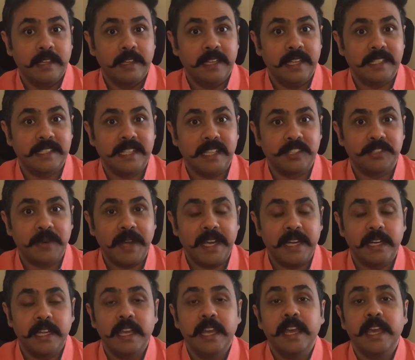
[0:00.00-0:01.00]
Yes, that's
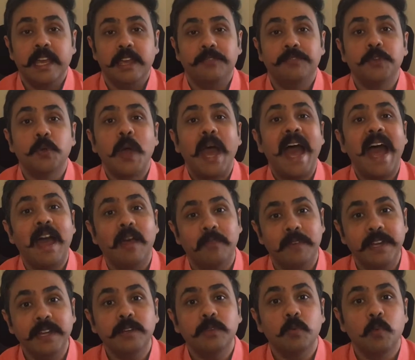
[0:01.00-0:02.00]
right. If you
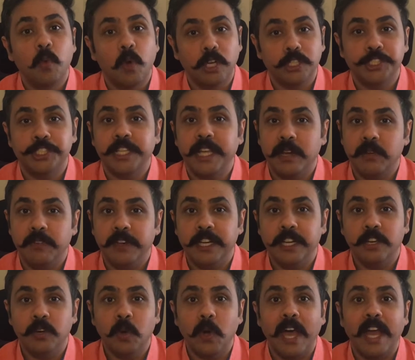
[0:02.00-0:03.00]
haven't watched that
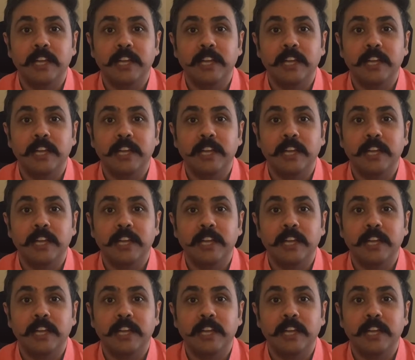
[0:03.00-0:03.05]
video,